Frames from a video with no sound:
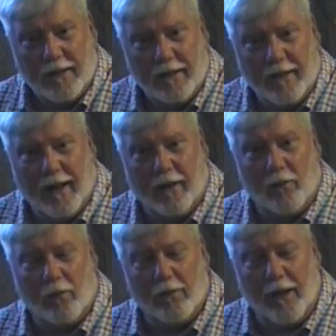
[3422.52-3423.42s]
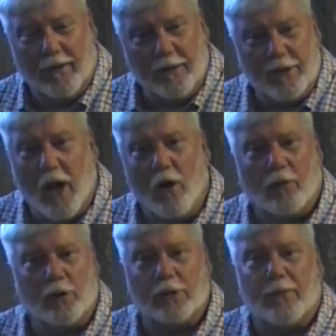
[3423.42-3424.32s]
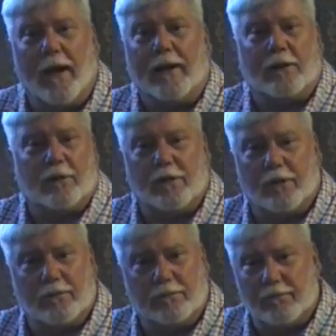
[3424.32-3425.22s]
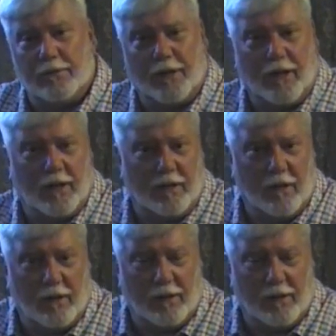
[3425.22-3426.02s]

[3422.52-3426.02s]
Now, now this all goes back to the the